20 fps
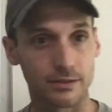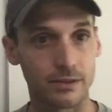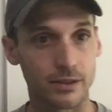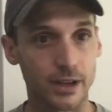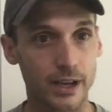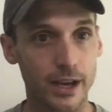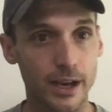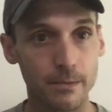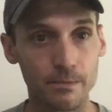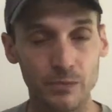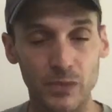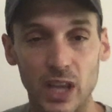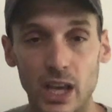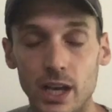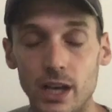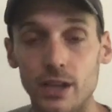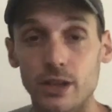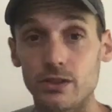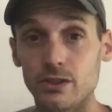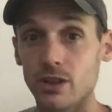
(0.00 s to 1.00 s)
okay?
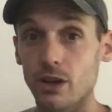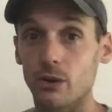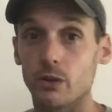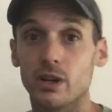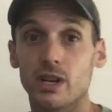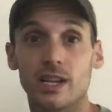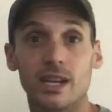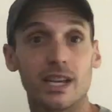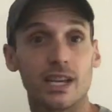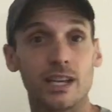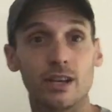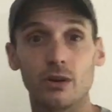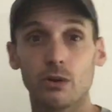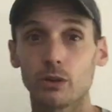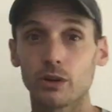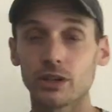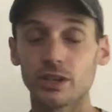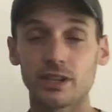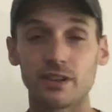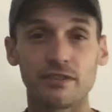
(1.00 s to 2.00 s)
So in
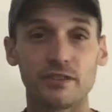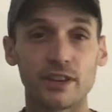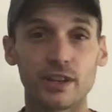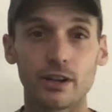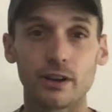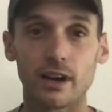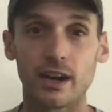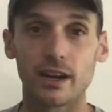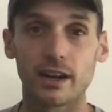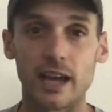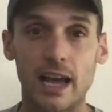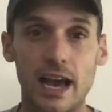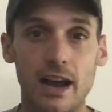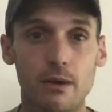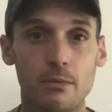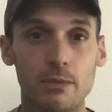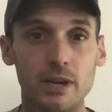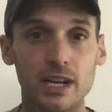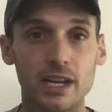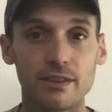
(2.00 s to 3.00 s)
order to figure out
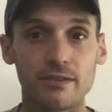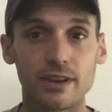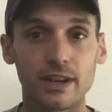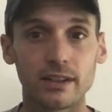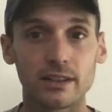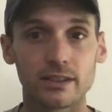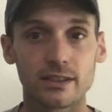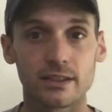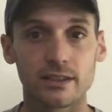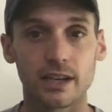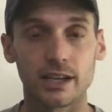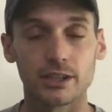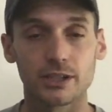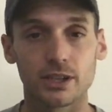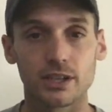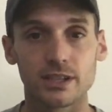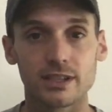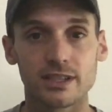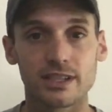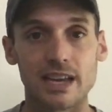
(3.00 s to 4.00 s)
how many valence
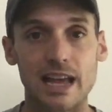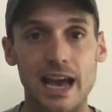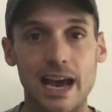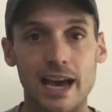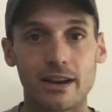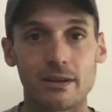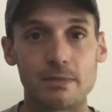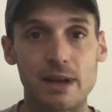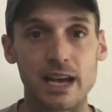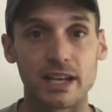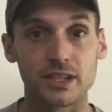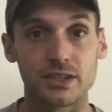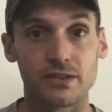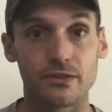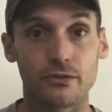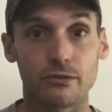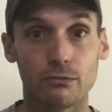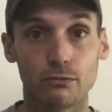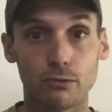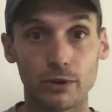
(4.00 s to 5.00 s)
electrons an atom has
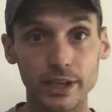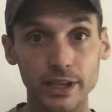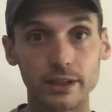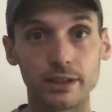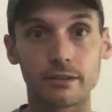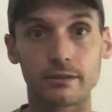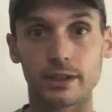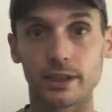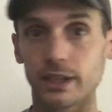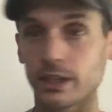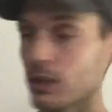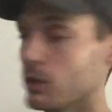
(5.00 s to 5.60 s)
really, really